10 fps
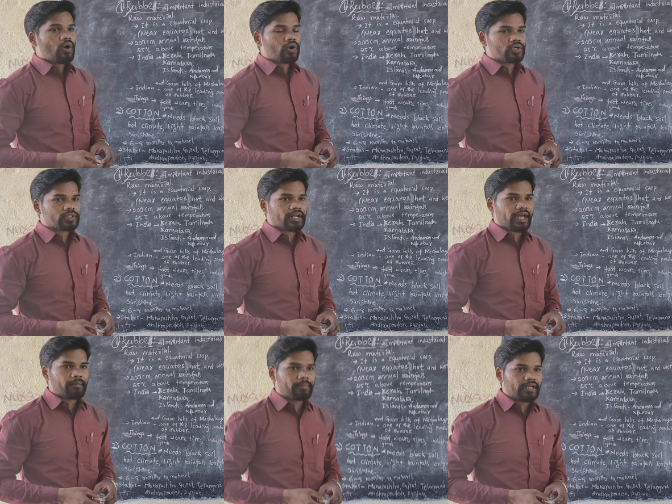hot
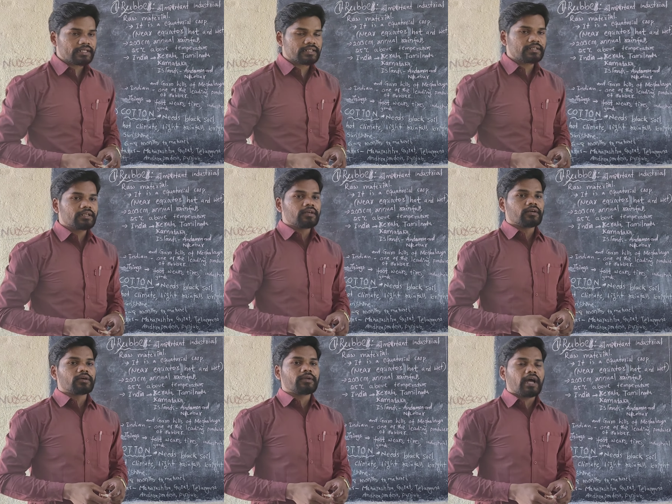climate
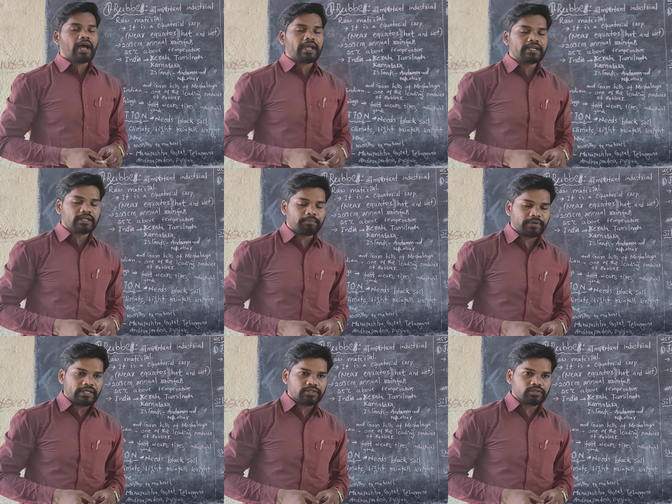or high
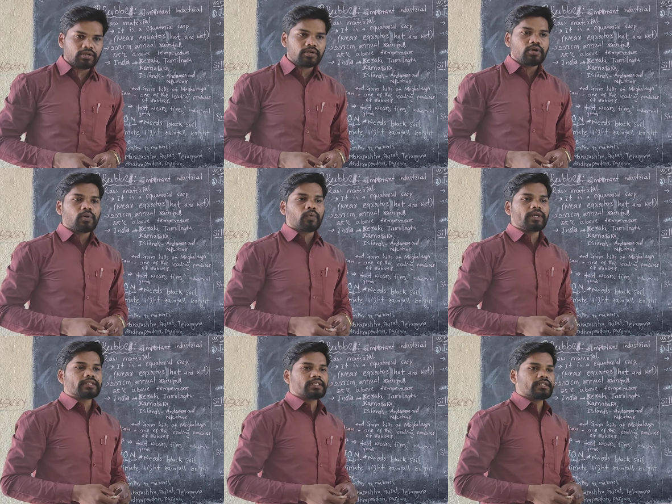temperature,
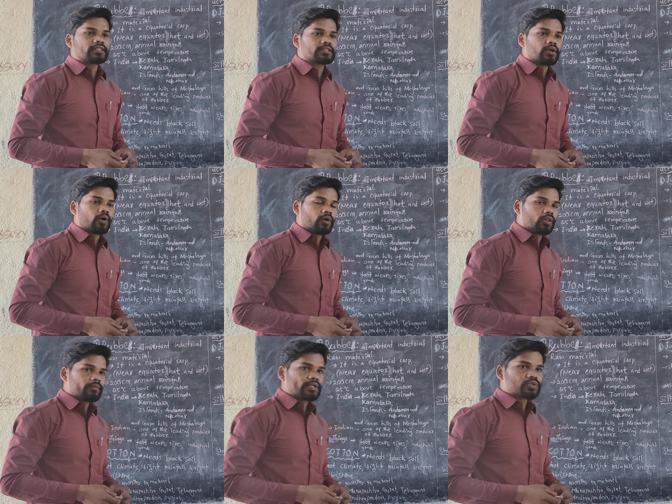which is
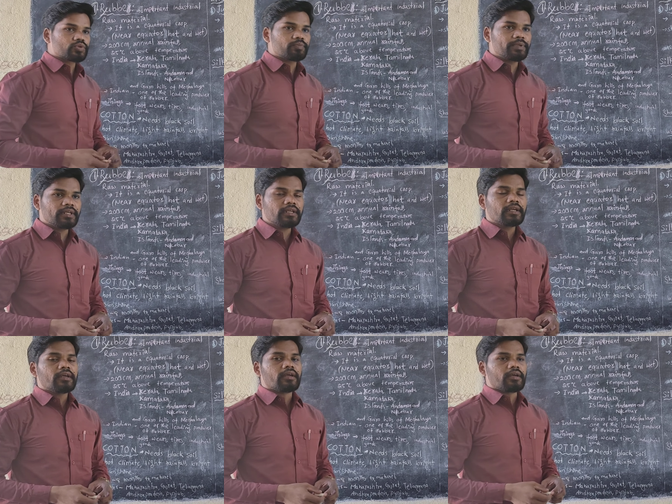always should
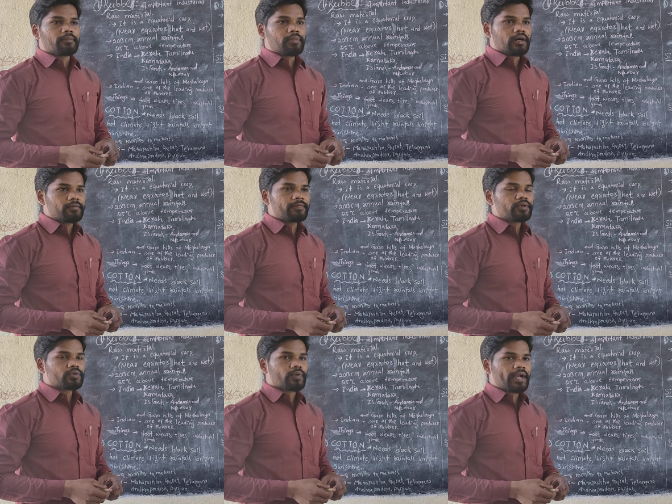be
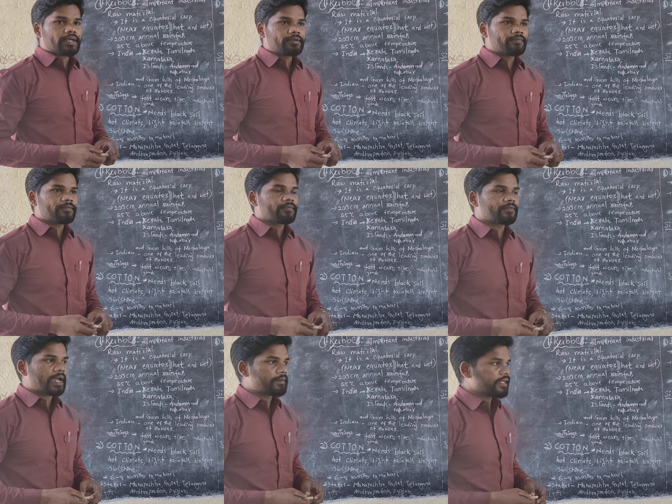above
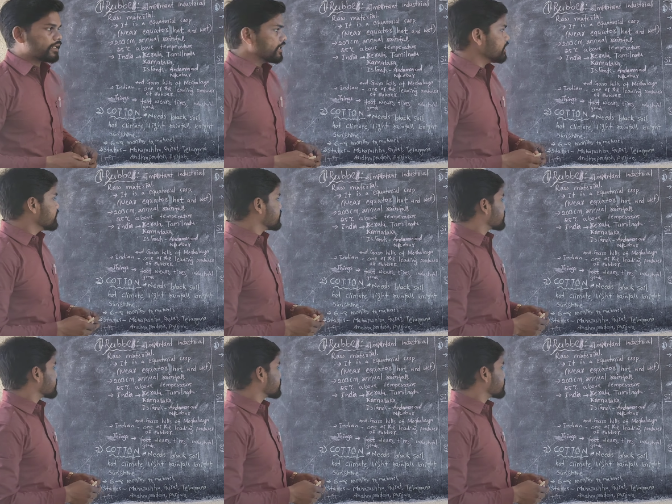25 degree